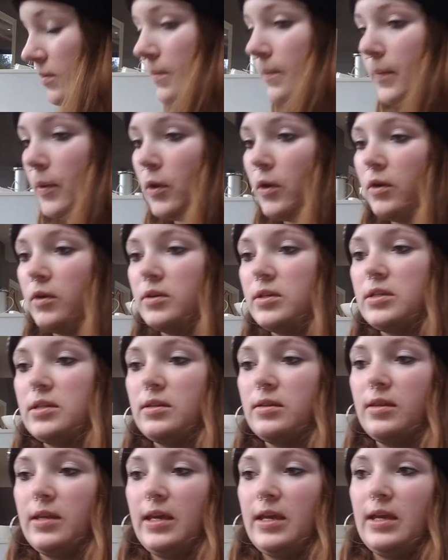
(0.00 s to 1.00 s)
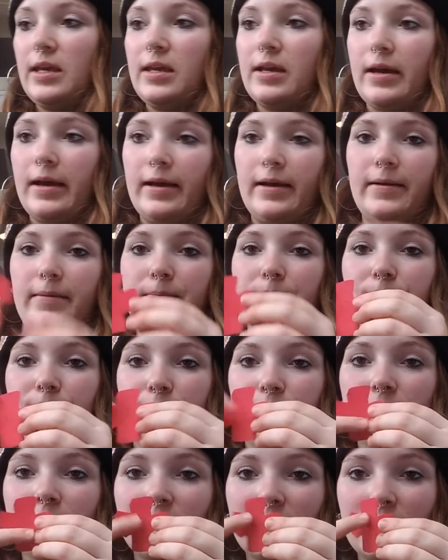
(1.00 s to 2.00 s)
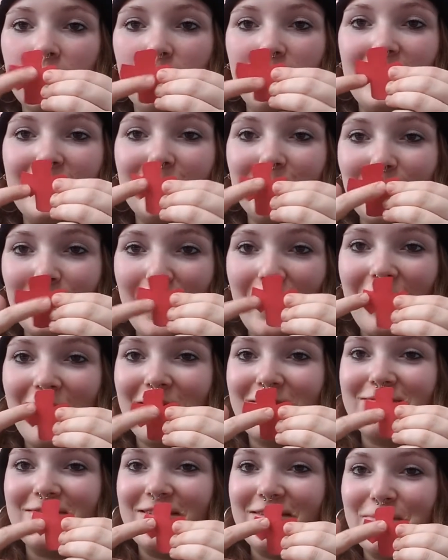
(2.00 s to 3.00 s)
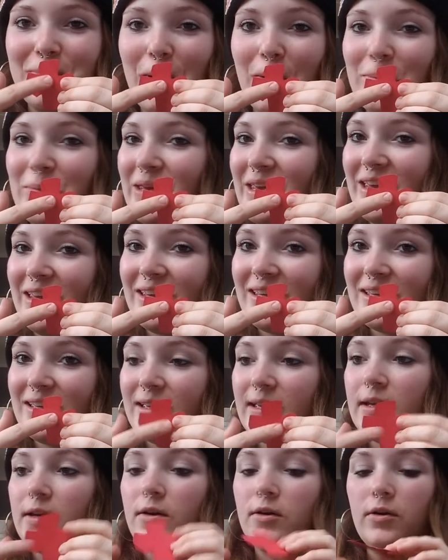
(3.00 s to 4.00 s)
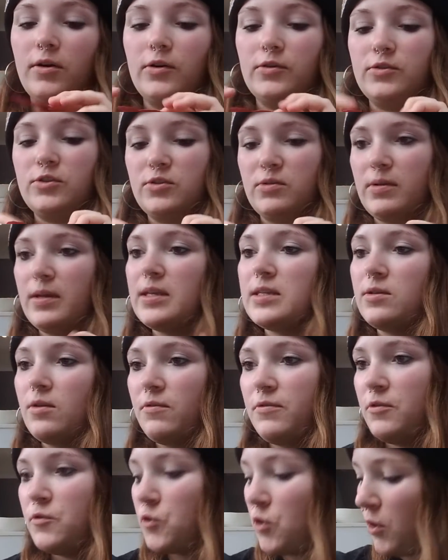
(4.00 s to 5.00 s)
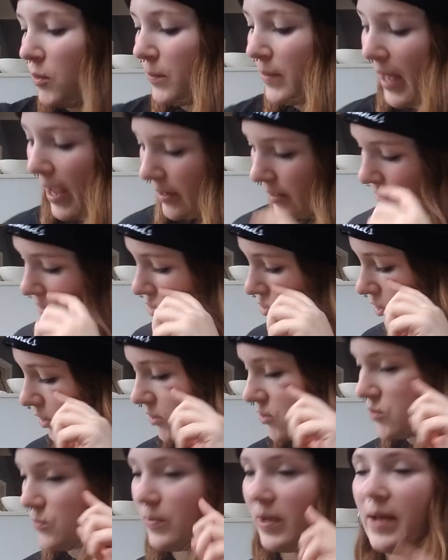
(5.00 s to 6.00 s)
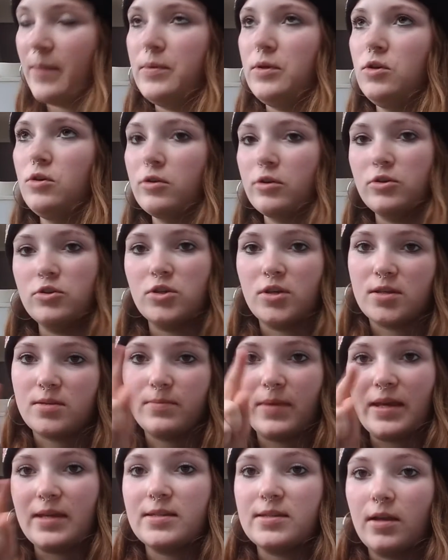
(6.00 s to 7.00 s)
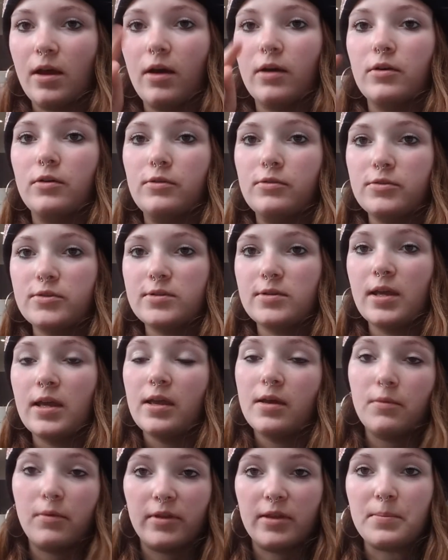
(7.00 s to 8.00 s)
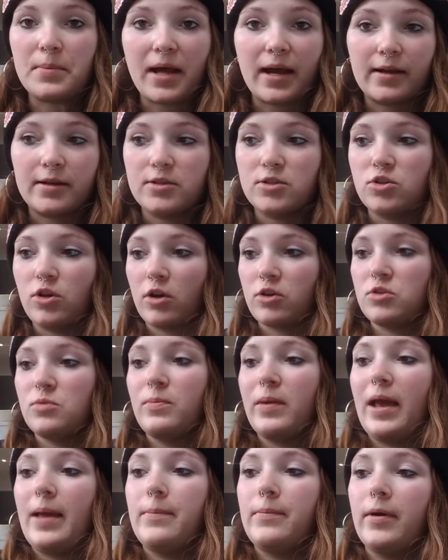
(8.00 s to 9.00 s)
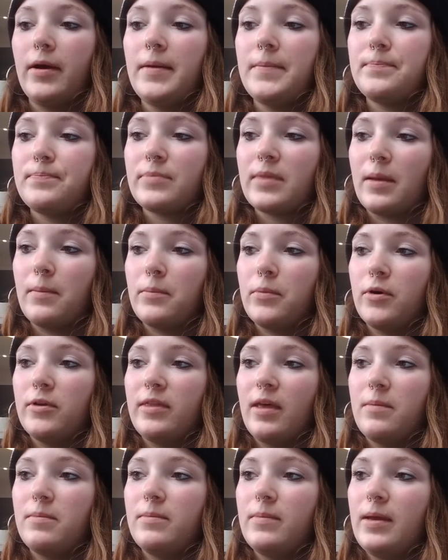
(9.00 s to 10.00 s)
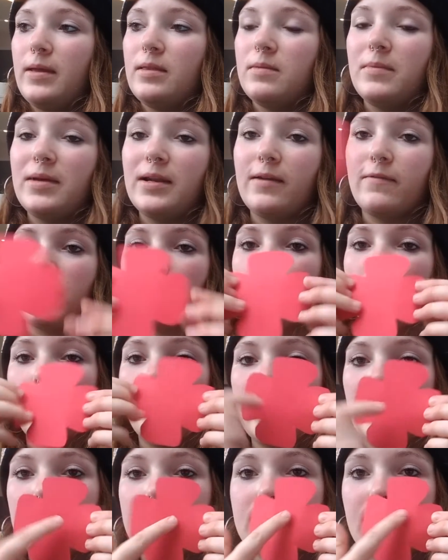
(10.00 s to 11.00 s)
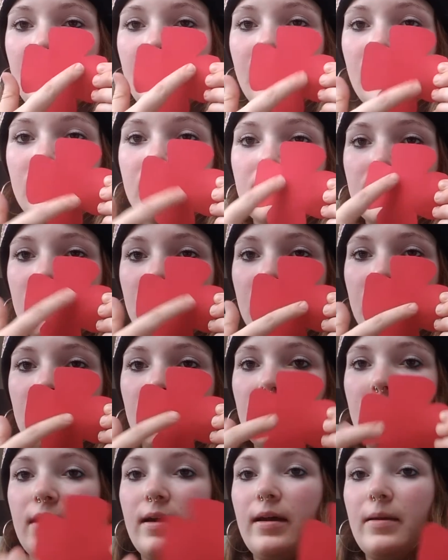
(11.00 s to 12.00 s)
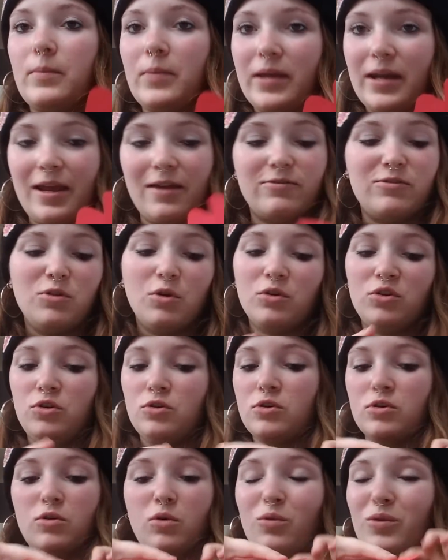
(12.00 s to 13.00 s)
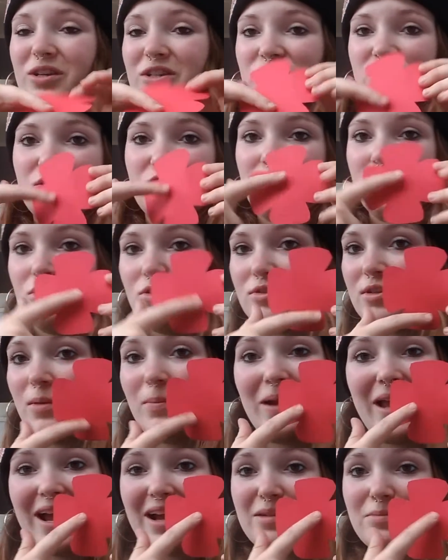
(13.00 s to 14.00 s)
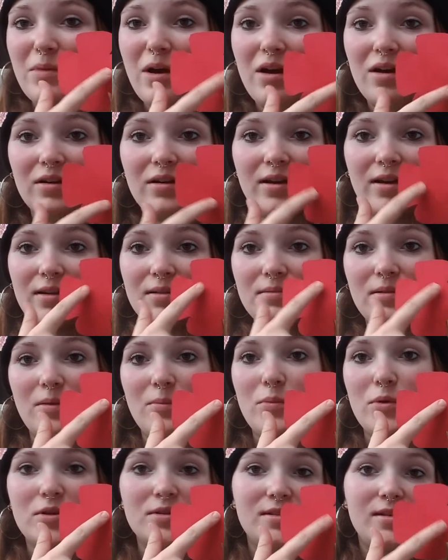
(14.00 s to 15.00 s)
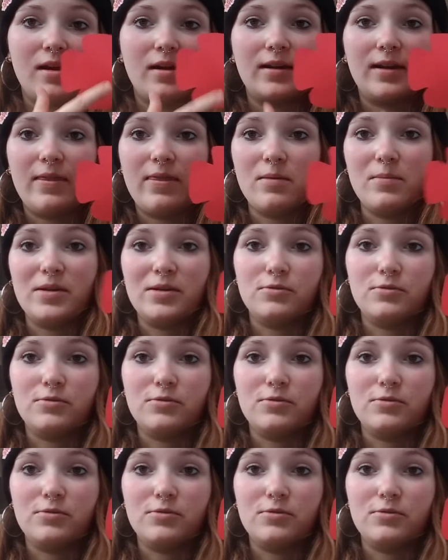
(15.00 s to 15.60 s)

put the middle part of the poppy onto it. So if you've got black construction paper, you can just make circles with the black construction paper and put them in the middle of the poppies here. But if not, you can always just use a black marker and put a circle in the middle